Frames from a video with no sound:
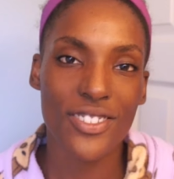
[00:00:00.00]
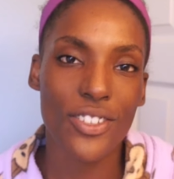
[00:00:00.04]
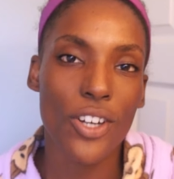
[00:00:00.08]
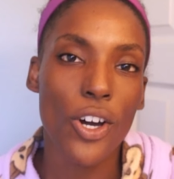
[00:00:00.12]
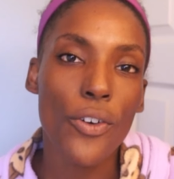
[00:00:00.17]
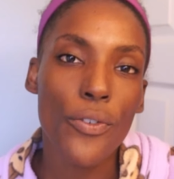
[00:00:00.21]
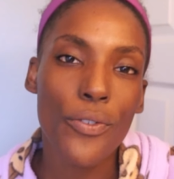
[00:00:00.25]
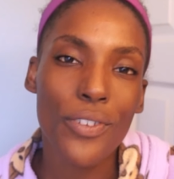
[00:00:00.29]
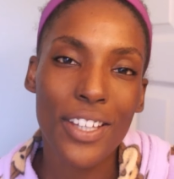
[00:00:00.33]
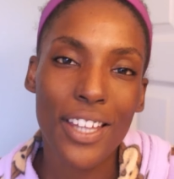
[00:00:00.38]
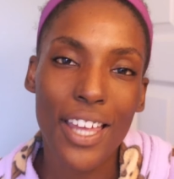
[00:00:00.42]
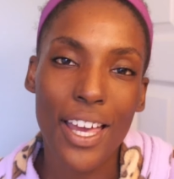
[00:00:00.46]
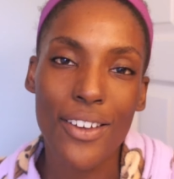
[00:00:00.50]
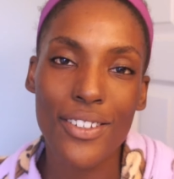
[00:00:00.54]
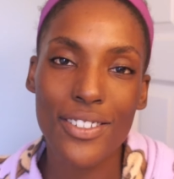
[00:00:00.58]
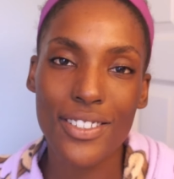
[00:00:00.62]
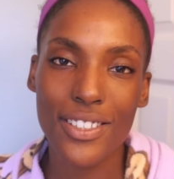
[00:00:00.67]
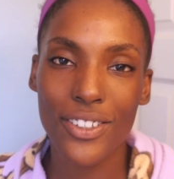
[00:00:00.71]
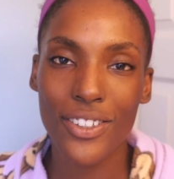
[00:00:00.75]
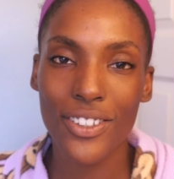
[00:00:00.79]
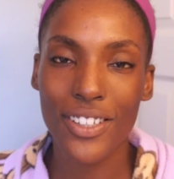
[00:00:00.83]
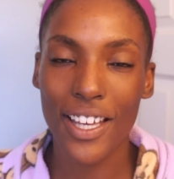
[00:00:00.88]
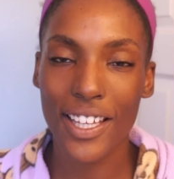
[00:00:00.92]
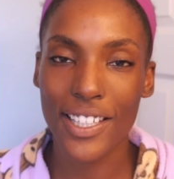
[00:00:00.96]
So hopefully I'll
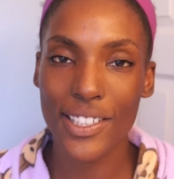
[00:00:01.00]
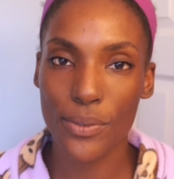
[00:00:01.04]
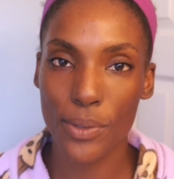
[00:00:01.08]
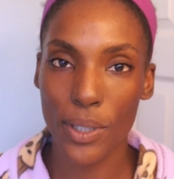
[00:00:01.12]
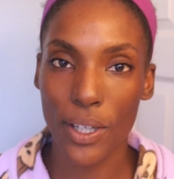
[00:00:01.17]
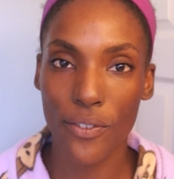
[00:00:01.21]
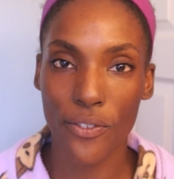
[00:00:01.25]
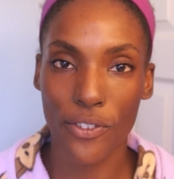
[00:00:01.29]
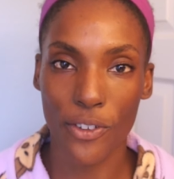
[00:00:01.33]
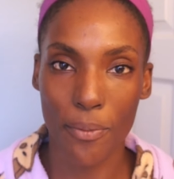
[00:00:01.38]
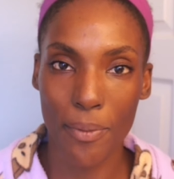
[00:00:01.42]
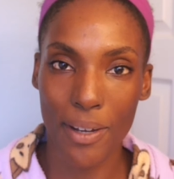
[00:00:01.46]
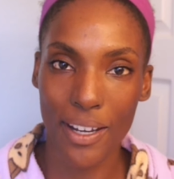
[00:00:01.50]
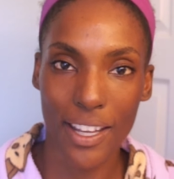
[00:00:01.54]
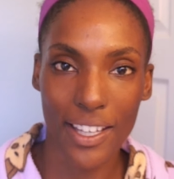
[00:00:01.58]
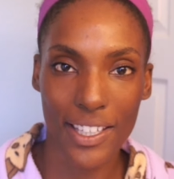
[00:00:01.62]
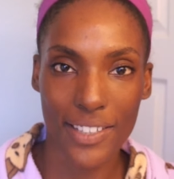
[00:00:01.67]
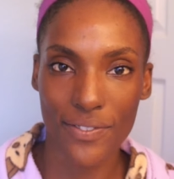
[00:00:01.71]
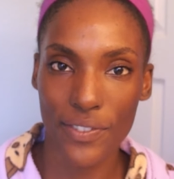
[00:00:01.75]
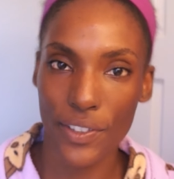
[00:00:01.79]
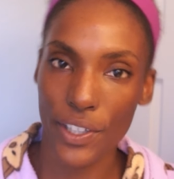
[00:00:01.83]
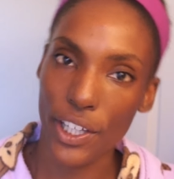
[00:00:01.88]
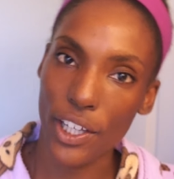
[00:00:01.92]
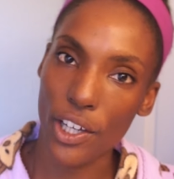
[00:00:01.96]
see you next week for my
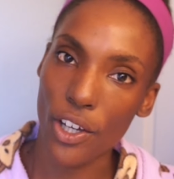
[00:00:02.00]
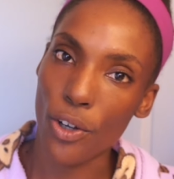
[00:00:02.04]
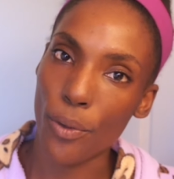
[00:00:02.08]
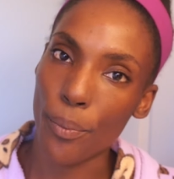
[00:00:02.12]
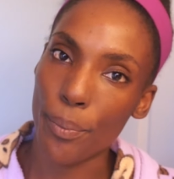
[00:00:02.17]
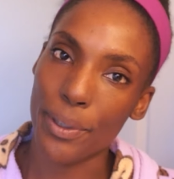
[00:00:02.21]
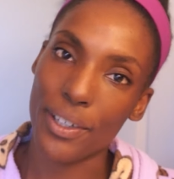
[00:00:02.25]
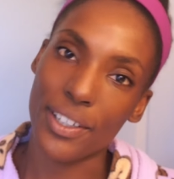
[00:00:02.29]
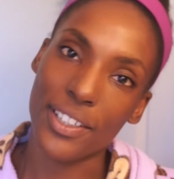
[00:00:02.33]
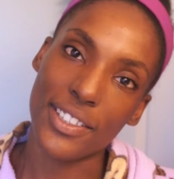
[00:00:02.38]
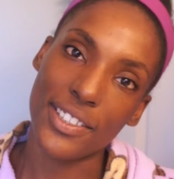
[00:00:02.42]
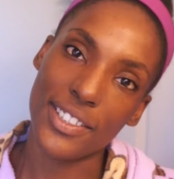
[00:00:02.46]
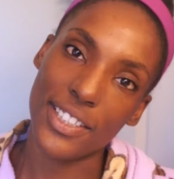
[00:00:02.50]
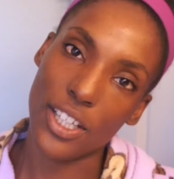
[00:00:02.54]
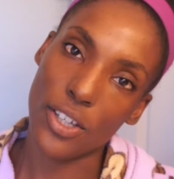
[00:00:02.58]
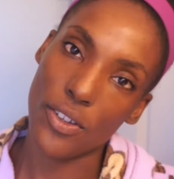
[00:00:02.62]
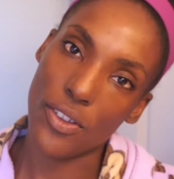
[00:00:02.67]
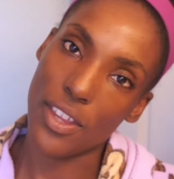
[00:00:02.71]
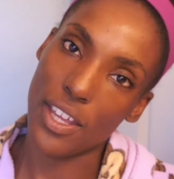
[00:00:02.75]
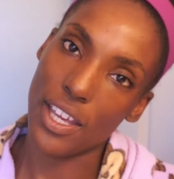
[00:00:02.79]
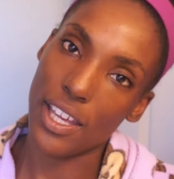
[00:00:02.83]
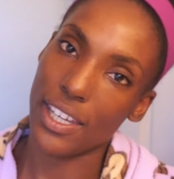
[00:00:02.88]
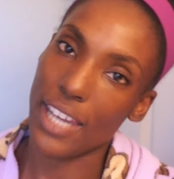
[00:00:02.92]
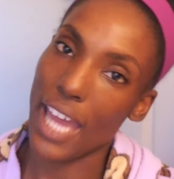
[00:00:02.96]
next video, but until
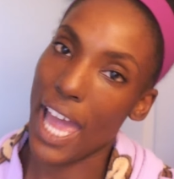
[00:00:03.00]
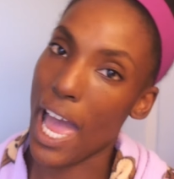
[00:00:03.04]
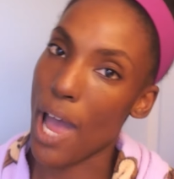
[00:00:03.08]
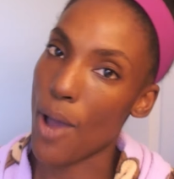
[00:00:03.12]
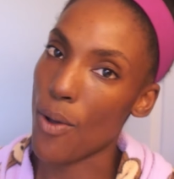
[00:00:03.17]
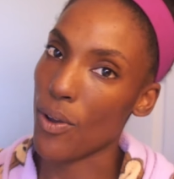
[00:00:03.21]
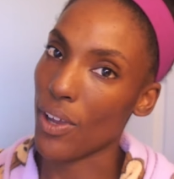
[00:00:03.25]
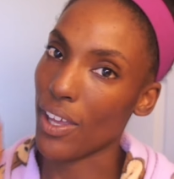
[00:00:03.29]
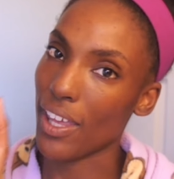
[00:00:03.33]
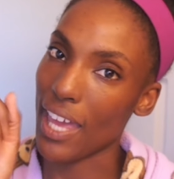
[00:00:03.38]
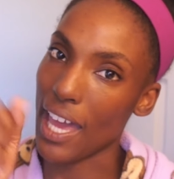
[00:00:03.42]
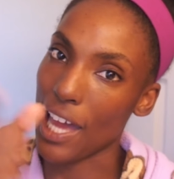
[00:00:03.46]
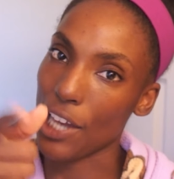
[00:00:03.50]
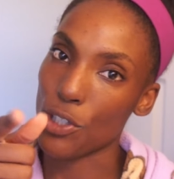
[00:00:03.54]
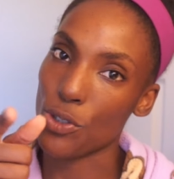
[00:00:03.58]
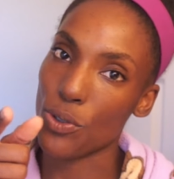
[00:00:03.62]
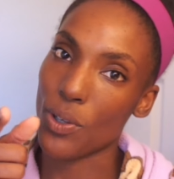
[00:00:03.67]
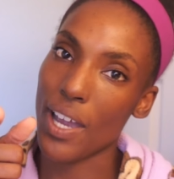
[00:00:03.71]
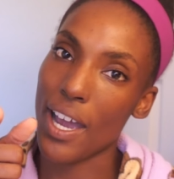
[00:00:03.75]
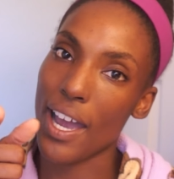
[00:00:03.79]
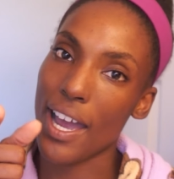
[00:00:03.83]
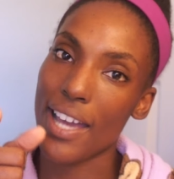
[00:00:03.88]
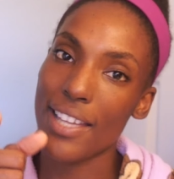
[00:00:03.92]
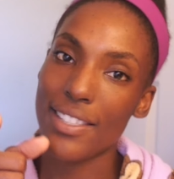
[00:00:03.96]
then I will catch
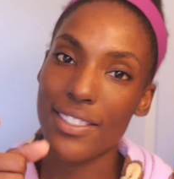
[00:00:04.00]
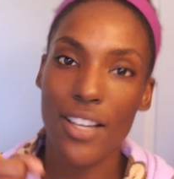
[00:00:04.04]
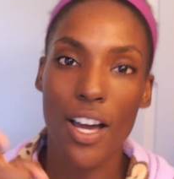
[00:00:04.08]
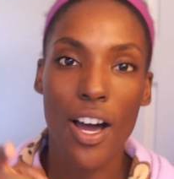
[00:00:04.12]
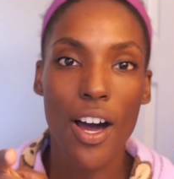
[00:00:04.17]
you guys